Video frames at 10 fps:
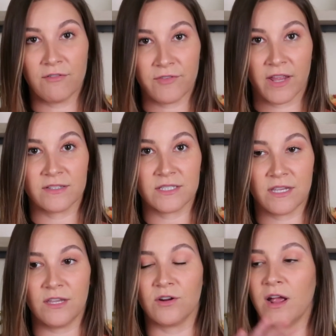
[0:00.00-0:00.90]

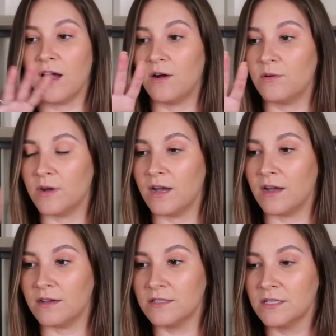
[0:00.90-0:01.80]
fancy or
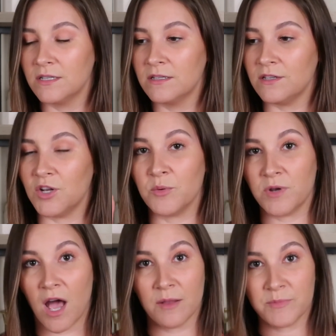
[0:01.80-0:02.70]
how, you know,
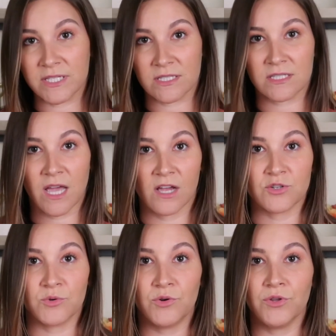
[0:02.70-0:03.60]
non-business
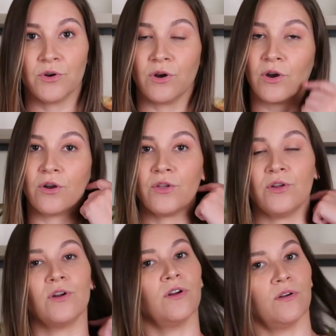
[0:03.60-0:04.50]
casual
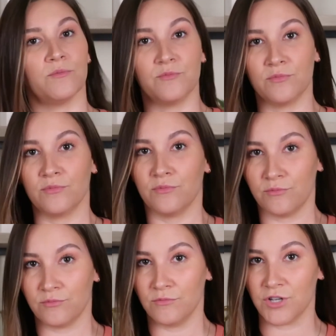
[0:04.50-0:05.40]
your
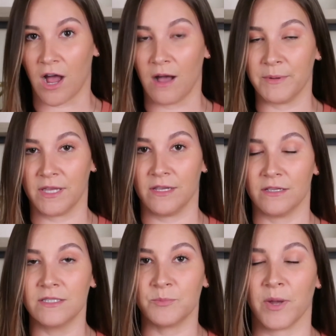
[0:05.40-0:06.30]
job
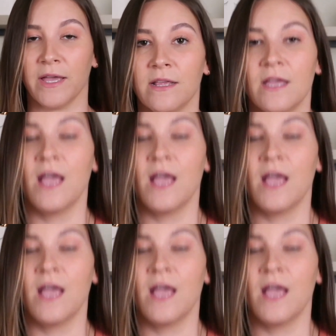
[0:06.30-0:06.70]
is. But